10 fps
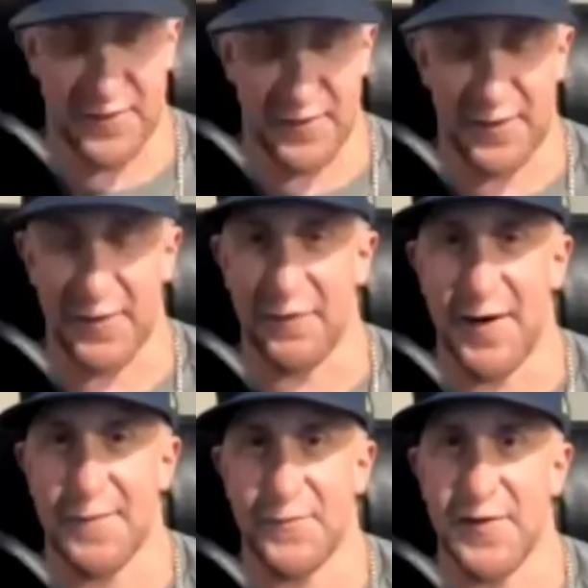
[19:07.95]
I look at
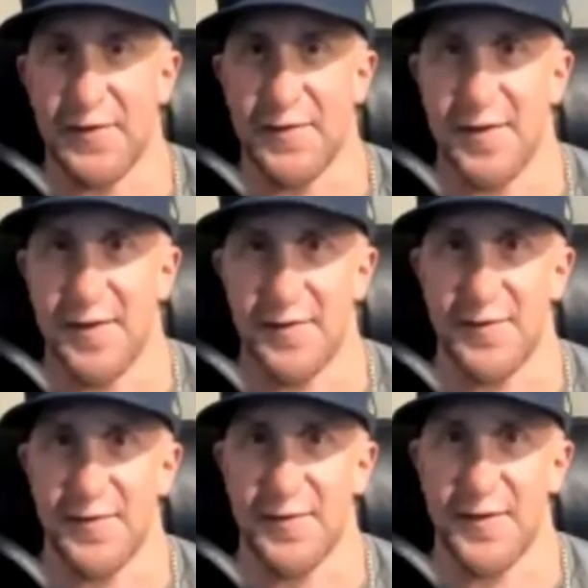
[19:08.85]
rap these days.
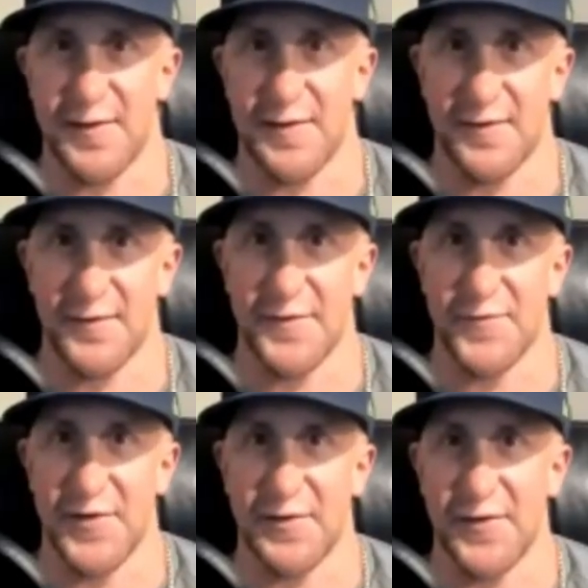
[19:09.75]
It's like you
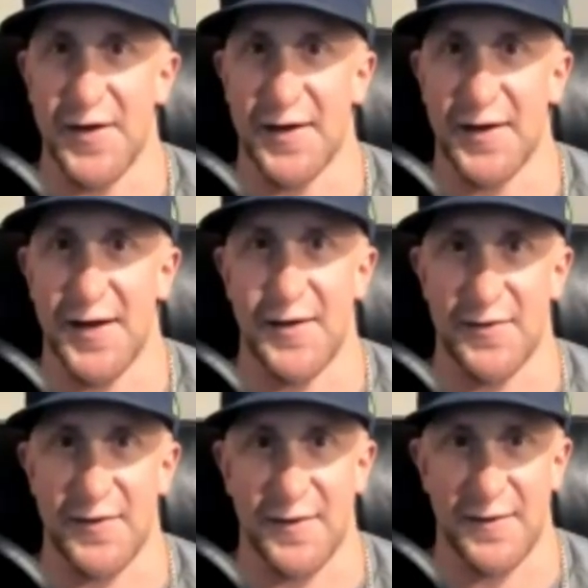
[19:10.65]
got
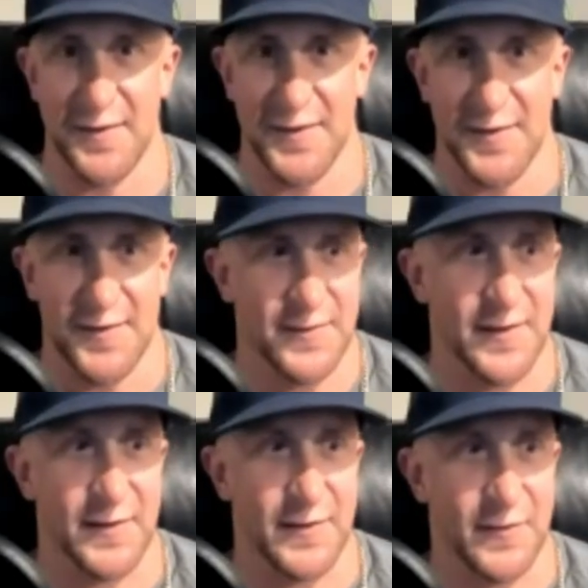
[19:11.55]
guys like,
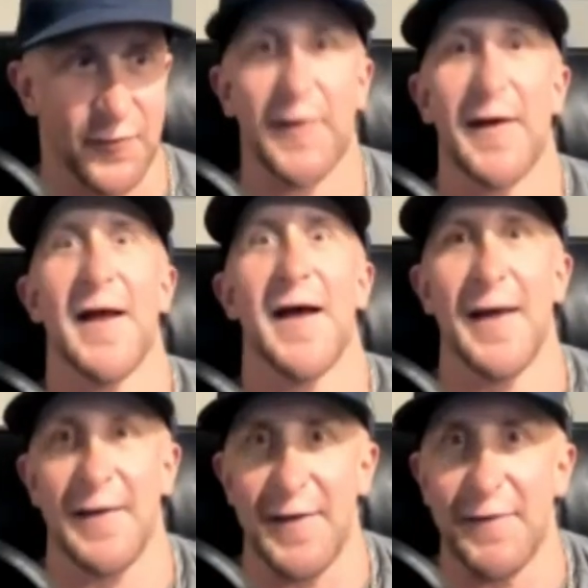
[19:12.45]
say, a Crooked
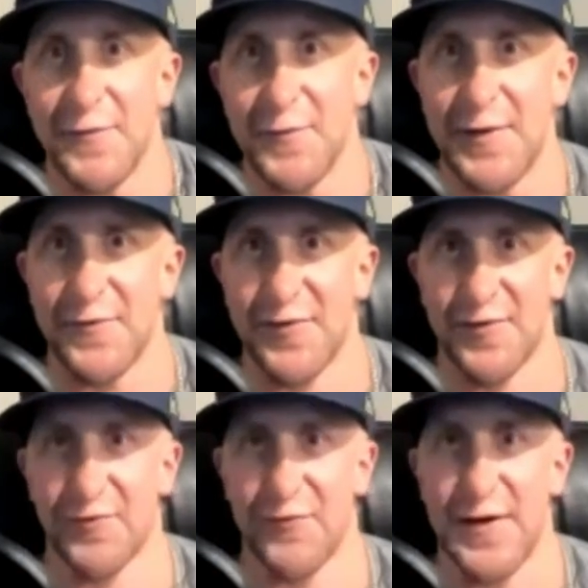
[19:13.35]
Eye that would be
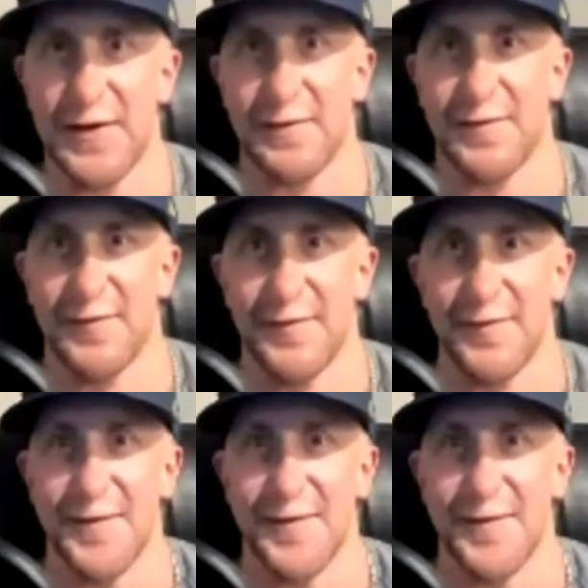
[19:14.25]
sweet,